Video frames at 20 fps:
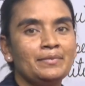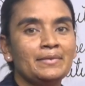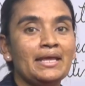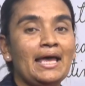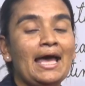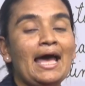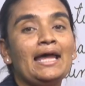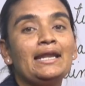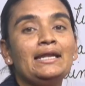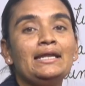
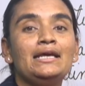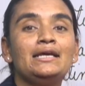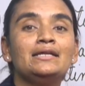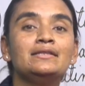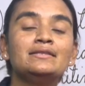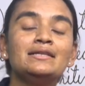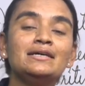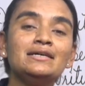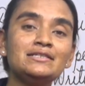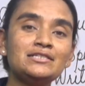And in
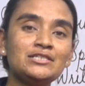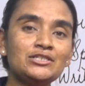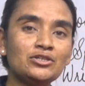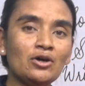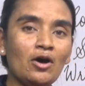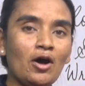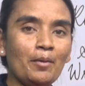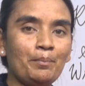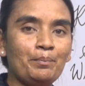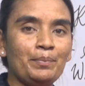this
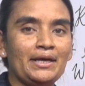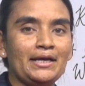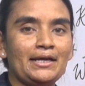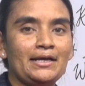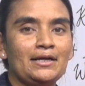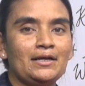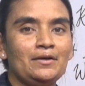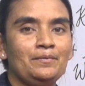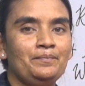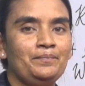
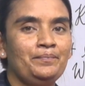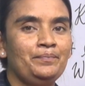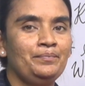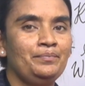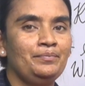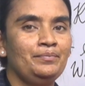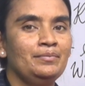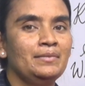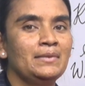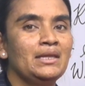topic,
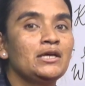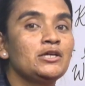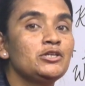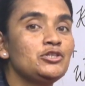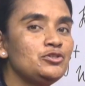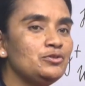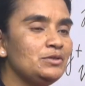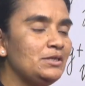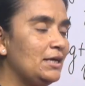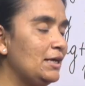
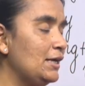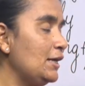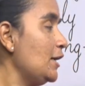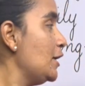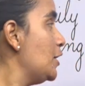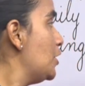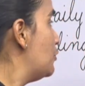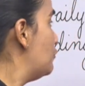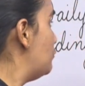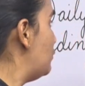today
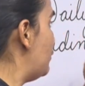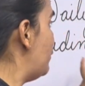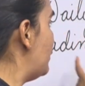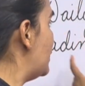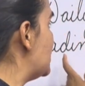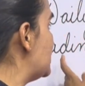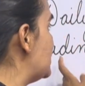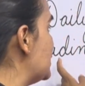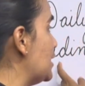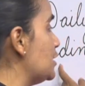we
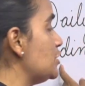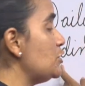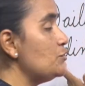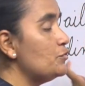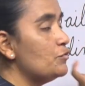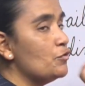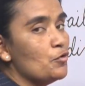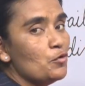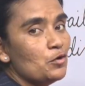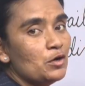will just
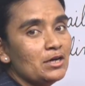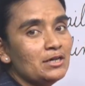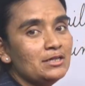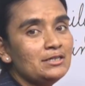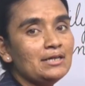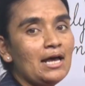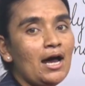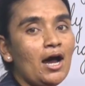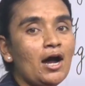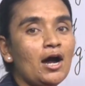focus
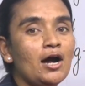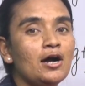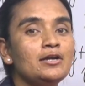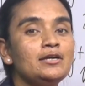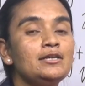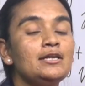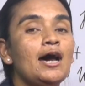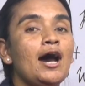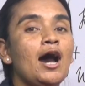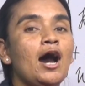
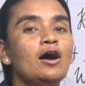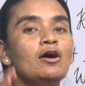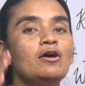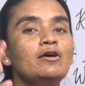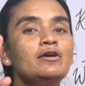on our